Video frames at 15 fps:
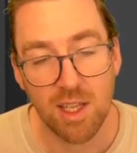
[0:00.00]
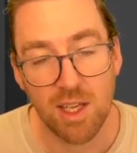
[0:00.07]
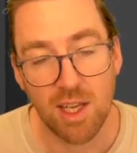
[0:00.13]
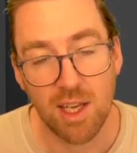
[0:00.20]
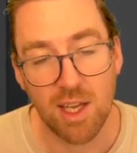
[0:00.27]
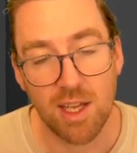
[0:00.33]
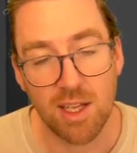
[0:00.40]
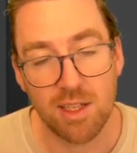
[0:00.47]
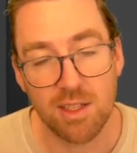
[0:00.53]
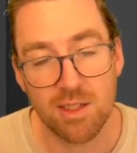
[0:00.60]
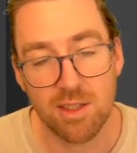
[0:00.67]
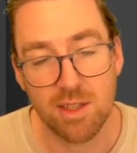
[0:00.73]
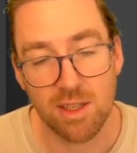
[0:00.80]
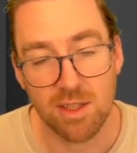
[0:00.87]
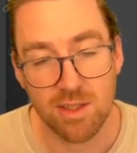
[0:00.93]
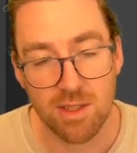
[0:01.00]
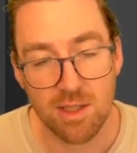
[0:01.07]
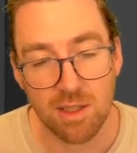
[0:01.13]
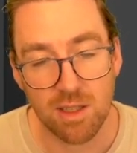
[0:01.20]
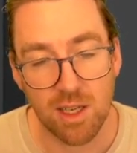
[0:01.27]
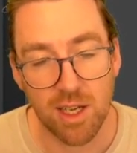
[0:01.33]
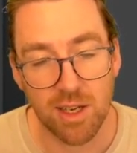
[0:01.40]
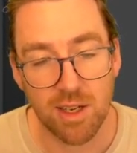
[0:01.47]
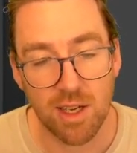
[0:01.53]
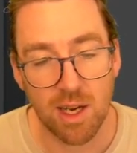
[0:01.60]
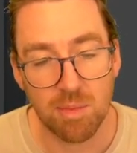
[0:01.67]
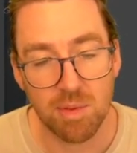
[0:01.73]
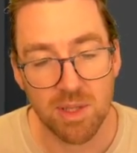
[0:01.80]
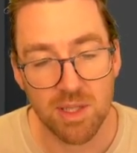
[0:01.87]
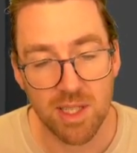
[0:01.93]
and you can slide
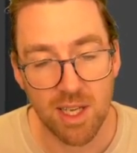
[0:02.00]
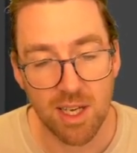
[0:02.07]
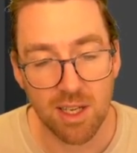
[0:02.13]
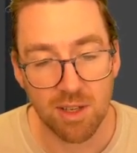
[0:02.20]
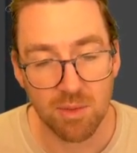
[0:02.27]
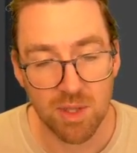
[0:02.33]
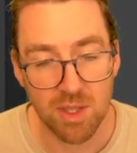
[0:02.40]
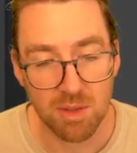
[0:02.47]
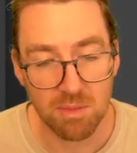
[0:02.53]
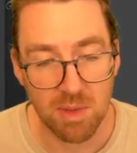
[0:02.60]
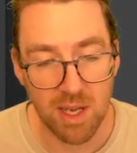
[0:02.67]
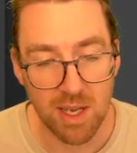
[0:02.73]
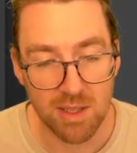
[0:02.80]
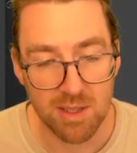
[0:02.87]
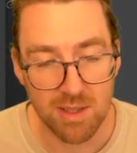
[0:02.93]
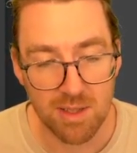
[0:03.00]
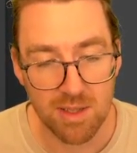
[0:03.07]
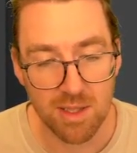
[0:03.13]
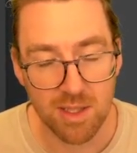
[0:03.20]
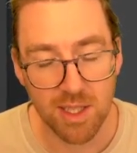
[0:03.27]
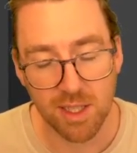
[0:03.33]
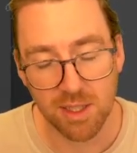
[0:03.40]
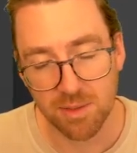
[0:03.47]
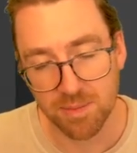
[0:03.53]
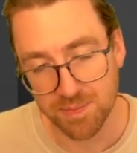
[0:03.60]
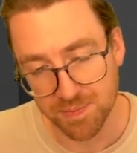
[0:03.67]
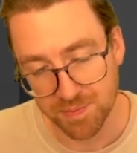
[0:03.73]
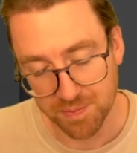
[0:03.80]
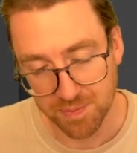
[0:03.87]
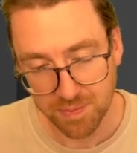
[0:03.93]
up and down with your mouse and select.
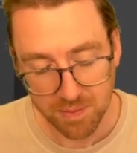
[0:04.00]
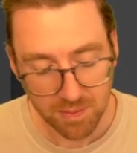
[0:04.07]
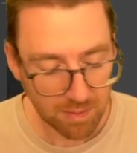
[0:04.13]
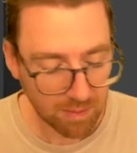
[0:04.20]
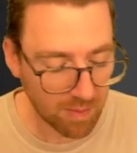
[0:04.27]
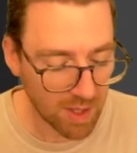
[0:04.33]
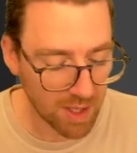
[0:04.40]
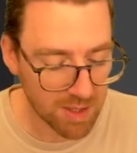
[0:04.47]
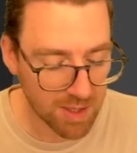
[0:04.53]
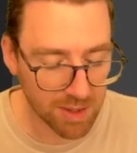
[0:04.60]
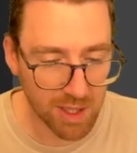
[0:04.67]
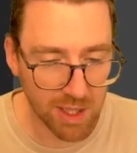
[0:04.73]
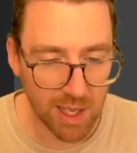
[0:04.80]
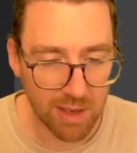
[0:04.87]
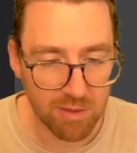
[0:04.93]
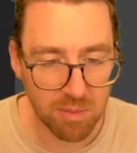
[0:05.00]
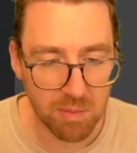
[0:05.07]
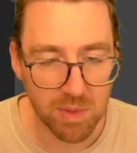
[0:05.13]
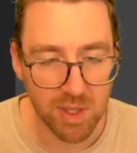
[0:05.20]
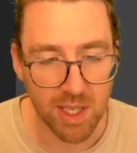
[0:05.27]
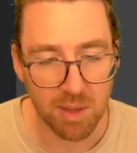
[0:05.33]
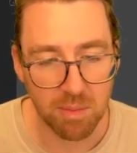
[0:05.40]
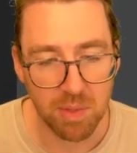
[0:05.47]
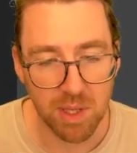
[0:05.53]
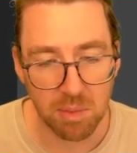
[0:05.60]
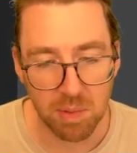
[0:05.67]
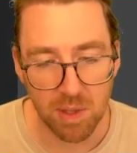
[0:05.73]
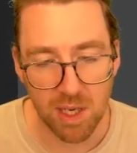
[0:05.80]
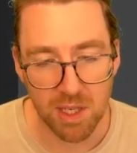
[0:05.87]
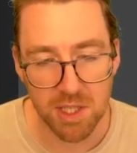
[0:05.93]
So I'm going to get a big
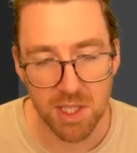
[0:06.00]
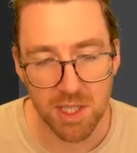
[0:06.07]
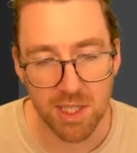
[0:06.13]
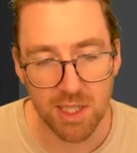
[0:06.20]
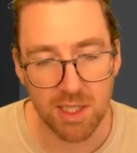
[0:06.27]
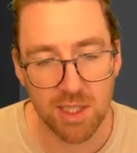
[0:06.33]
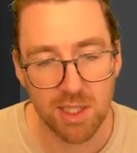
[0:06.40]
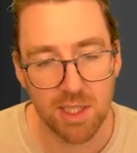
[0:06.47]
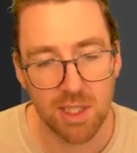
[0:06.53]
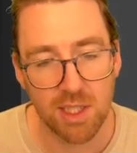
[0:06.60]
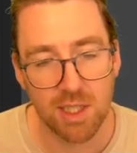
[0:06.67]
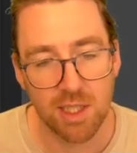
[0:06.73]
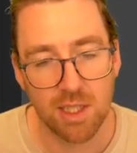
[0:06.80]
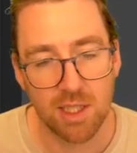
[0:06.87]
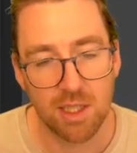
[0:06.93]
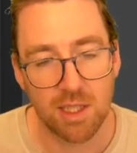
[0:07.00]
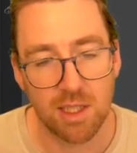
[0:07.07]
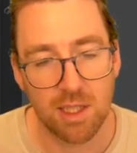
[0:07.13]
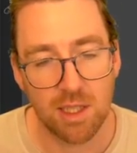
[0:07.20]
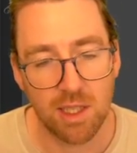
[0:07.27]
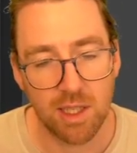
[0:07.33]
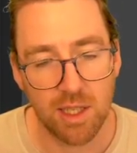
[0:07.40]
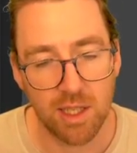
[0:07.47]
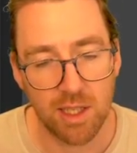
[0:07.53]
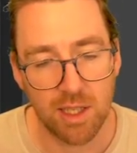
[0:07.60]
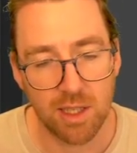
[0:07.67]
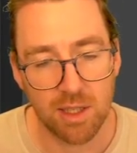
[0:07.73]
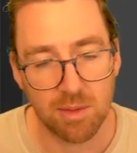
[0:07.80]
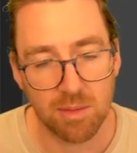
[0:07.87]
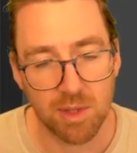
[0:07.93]
brush here,
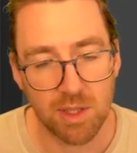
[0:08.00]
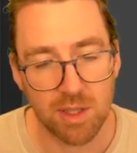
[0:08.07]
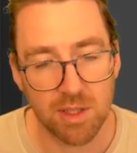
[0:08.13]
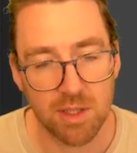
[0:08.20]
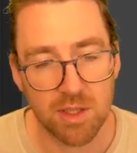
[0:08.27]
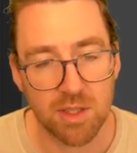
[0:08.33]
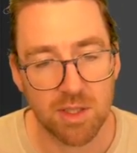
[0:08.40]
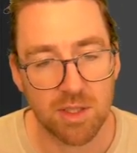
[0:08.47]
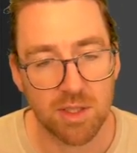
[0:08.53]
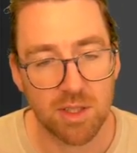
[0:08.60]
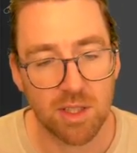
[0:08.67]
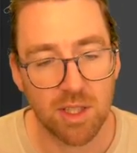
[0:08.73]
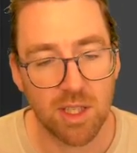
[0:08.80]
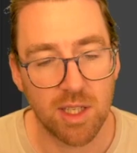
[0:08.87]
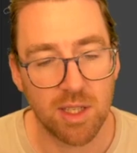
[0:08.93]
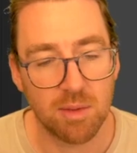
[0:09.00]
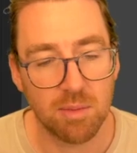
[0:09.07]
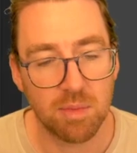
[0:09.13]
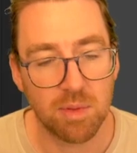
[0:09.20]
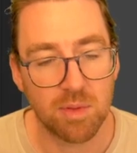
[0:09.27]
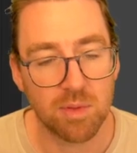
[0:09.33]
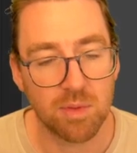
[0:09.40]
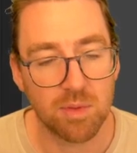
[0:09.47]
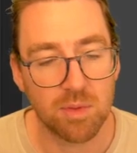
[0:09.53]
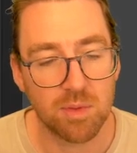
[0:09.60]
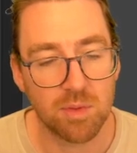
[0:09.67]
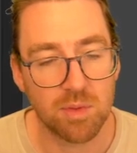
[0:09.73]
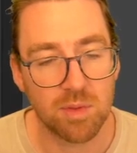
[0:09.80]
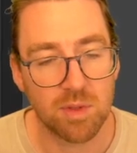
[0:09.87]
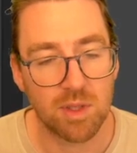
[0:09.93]
and I'm going to try and pull
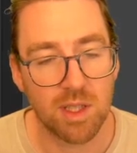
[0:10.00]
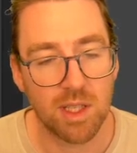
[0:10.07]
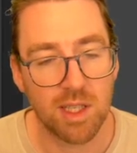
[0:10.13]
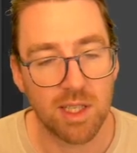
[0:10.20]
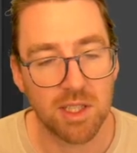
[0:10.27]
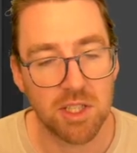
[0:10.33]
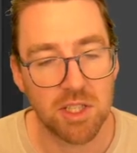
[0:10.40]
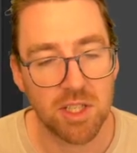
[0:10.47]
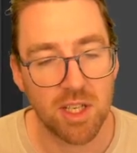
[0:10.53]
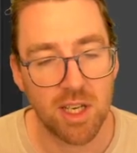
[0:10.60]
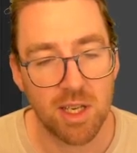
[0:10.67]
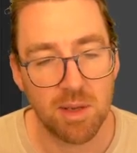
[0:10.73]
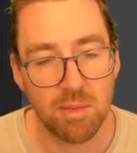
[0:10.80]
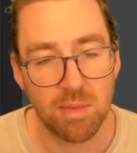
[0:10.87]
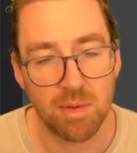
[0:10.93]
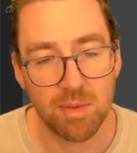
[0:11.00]
a shape.